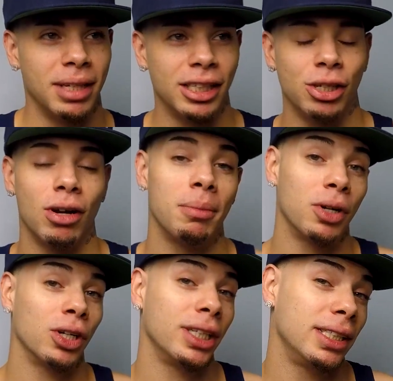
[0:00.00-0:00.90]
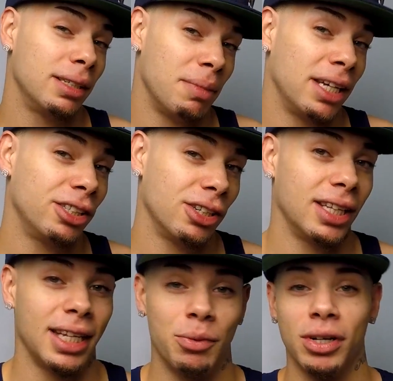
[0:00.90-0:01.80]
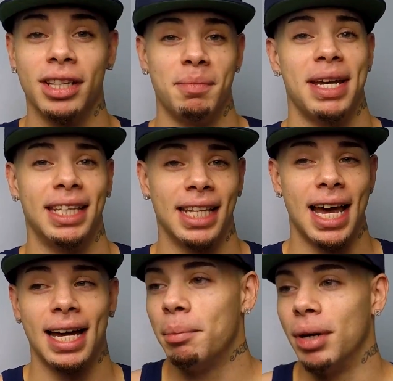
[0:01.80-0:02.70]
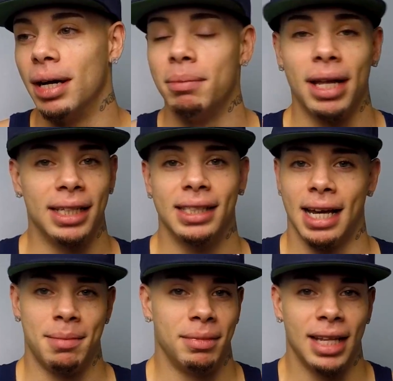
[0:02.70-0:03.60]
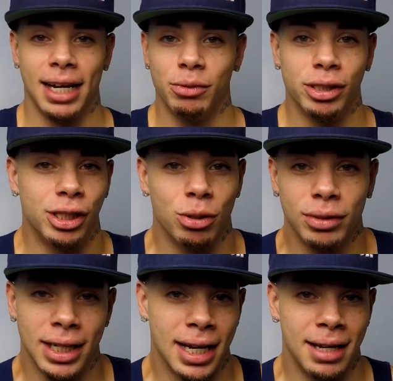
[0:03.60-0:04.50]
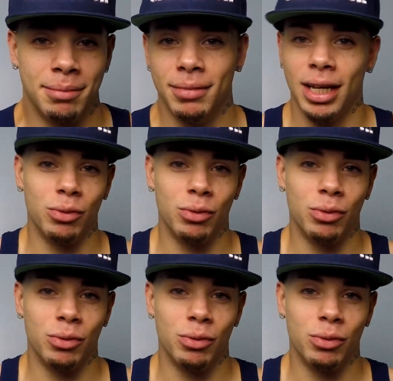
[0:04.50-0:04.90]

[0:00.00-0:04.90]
they showed up early to make sure that they were in the main lot, but by the time that it was showtime,